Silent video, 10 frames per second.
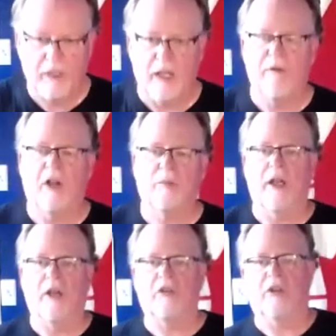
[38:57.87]
I was
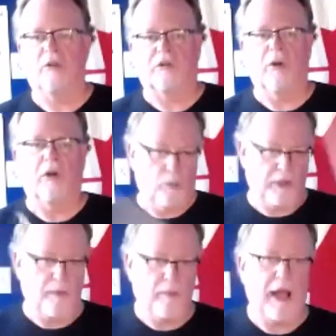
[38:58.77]
playing single strokes, and
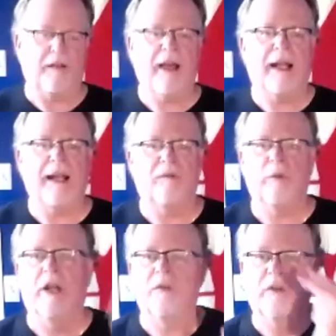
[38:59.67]
we'll get back to that after
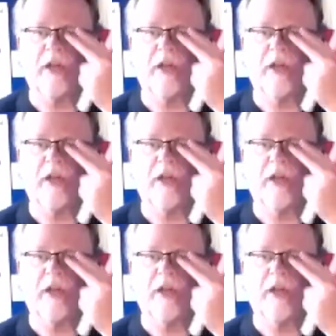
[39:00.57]
we get through the